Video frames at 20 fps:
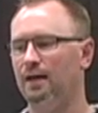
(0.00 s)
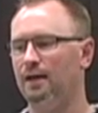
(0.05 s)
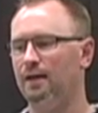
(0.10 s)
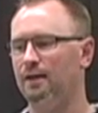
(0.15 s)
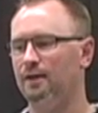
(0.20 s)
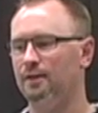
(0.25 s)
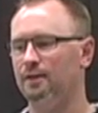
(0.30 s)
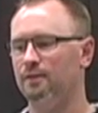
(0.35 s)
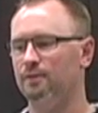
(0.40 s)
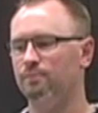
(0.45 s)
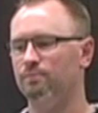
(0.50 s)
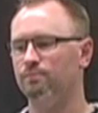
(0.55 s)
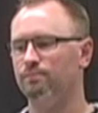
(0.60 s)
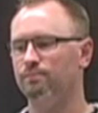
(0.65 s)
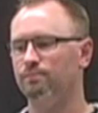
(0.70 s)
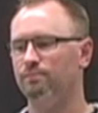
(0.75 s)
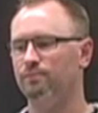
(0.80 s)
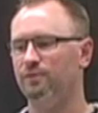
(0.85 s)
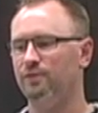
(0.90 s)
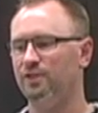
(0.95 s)
the
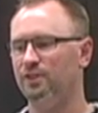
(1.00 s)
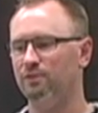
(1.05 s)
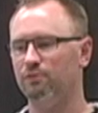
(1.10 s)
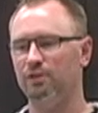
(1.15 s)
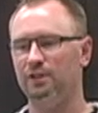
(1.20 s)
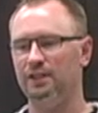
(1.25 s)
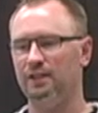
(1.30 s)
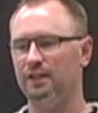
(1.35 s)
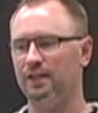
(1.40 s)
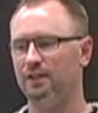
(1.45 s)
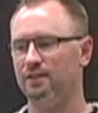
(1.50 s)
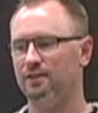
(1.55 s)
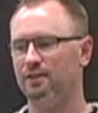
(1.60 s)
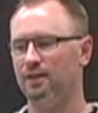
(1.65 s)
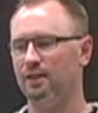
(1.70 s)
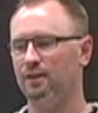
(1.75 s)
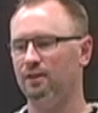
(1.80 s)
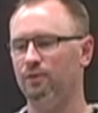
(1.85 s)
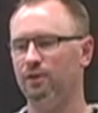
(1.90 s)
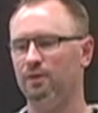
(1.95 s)
really next
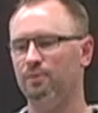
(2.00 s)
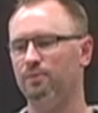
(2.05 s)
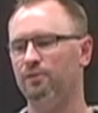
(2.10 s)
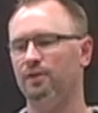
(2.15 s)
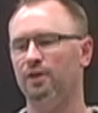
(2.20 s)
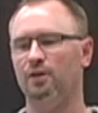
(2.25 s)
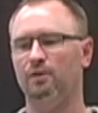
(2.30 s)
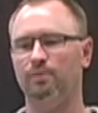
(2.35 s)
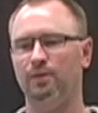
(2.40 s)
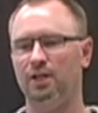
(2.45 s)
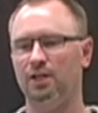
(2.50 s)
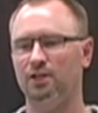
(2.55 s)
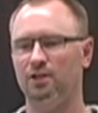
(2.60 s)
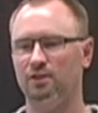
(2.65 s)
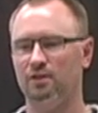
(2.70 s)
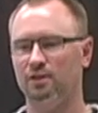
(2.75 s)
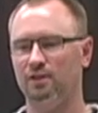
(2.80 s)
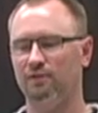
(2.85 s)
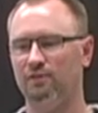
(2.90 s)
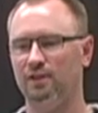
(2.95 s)
thing that we can provide our
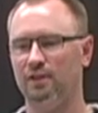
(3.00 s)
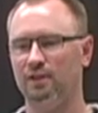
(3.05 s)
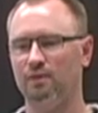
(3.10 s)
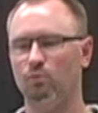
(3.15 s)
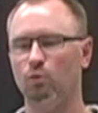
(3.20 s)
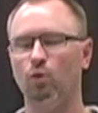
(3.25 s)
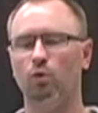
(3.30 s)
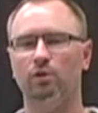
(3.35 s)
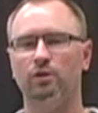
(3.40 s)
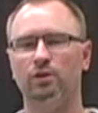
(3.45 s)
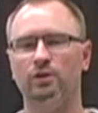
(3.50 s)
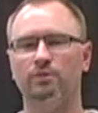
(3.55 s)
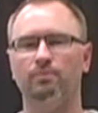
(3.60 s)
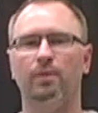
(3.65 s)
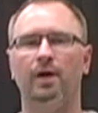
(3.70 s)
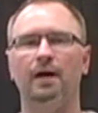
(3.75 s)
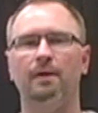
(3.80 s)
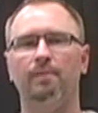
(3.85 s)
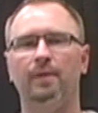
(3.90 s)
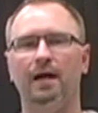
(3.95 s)
patient, if they need more, is
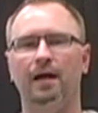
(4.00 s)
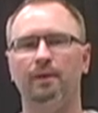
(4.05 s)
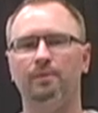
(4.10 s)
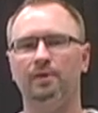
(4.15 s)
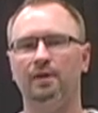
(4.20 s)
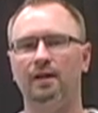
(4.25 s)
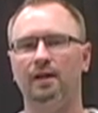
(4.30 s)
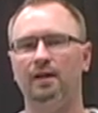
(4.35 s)
BiPAP.